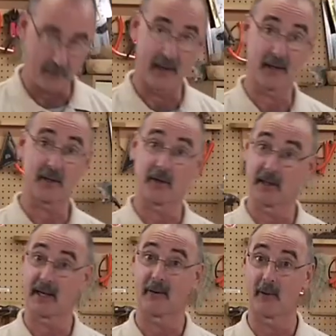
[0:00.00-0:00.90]
making sure
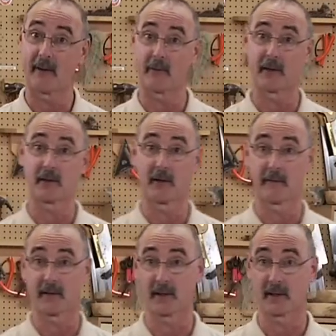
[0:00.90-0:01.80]
that that reference
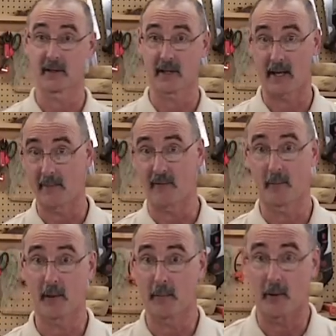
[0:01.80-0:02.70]
surface is the same
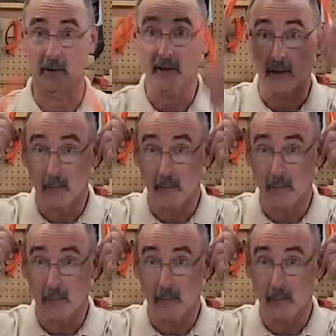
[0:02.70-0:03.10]
from component to